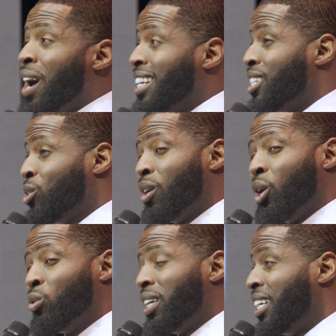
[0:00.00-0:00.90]
I don't
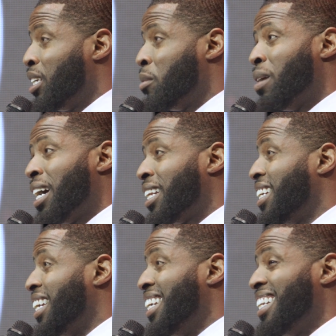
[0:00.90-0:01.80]
owe
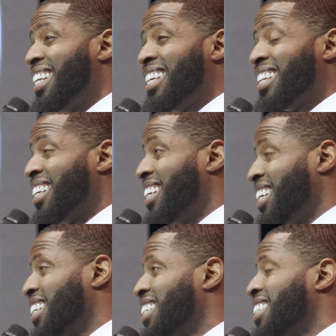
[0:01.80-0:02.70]
anybody anything.